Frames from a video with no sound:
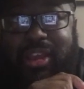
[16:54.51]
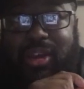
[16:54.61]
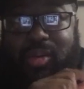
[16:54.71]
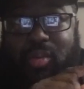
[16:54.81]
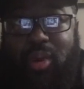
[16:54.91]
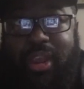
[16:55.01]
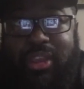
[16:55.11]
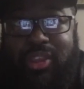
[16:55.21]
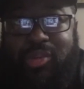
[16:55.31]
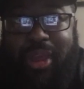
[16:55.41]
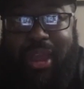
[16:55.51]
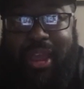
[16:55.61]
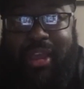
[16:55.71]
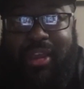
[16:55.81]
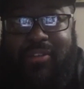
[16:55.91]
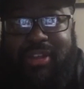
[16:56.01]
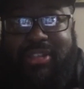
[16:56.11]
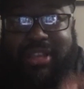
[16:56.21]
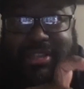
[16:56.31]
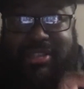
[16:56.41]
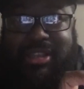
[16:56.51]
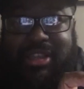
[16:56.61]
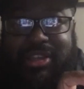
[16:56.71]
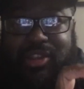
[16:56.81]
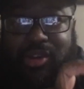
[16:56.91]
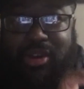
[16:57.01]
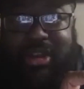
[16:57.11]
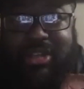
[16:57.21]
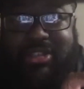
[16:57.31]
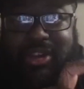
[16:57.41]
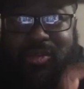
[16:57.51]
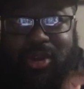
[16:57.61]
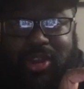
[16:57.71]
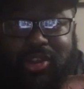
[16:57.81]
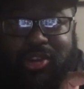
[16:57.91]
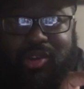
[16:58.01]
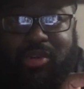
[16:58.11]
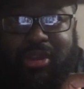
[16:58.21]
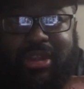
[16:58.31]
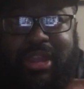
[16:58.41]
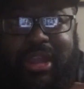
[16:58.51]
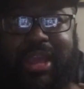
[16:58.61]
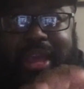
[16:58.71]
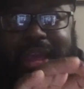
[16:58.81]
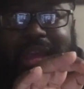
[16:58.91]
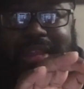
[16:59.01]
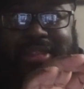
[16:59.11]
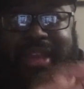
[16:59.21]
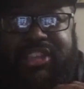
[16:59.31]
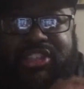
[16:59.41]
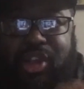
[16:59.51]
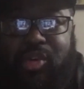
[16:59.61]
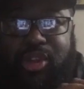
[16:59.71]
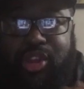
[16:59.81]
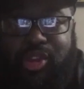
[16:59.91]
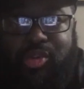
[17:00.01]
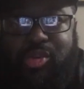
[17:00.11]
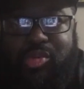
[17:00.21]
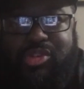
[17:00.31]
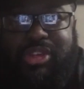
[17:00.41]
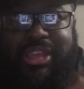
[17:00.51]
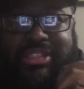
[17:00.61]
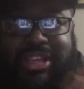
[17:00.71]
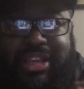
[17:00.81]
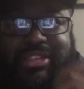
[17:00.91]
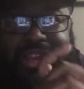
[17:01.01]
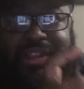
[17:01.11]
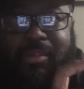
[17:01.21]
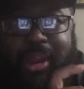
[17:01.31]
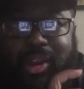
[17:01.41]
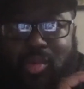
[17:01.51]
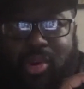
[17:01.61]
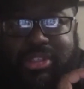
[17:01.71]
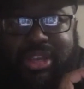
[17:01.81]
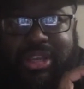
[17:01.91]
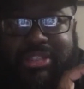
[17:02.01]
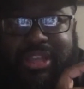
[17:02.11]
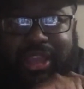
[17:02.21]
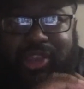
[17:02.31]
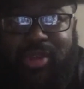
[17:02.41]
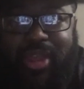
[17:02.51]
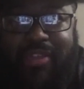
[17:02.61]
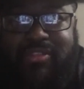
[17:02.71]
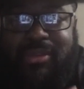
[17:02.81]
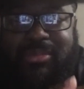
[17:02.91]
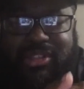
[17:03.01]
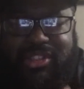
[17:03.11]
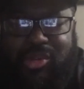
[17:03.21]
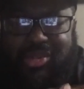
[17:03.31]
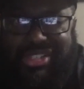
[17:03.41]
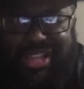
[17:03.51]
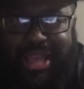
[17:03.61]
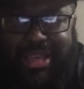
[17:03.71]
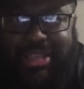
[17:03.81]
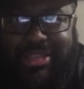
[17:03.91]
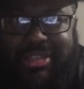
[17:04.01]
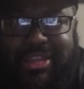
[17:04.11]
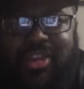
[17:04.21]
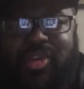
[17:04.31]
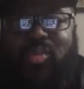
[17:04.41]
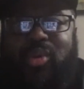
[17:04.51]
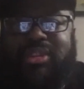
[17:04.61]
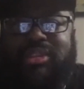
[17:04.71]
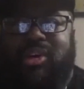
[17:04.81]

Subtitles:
What you have, because I've seen your content and what you're doing, that's so huge, is content. Everybody wants content, and you have something so solid with